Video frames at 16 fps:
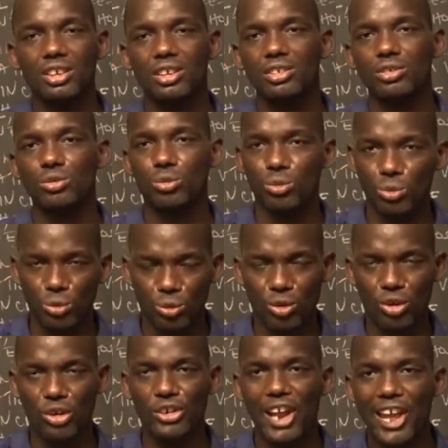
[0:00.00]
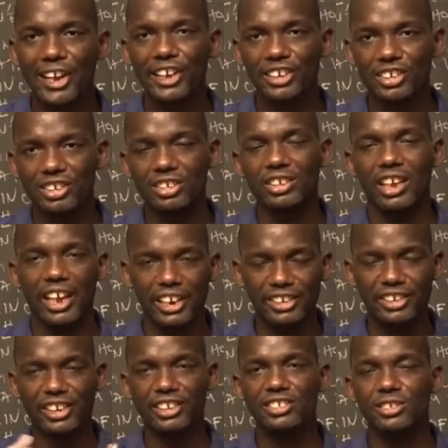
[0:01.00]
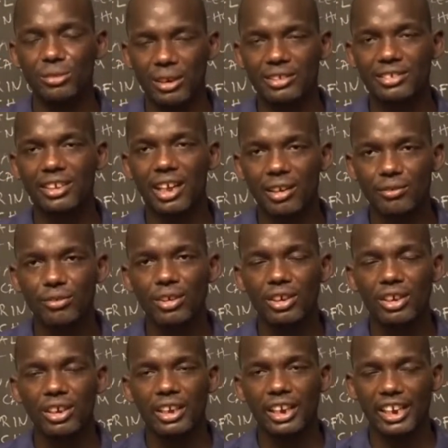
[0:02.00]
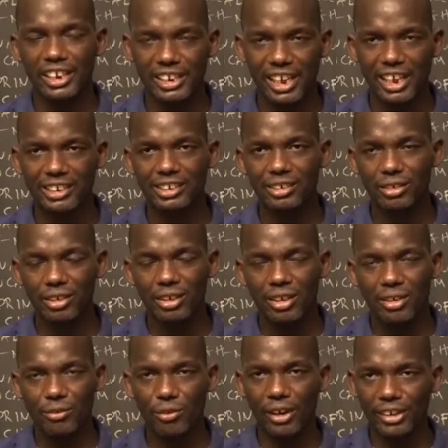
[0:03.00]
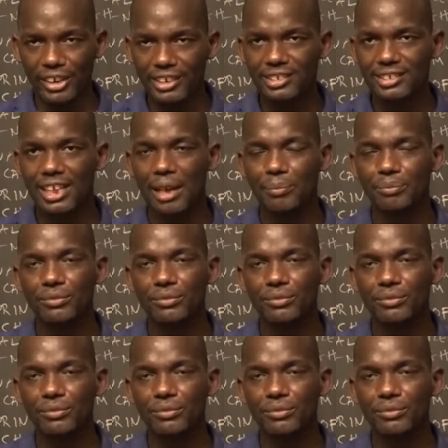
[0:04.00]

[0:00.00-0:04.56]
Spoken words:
to go directly and test yourself in that final exam,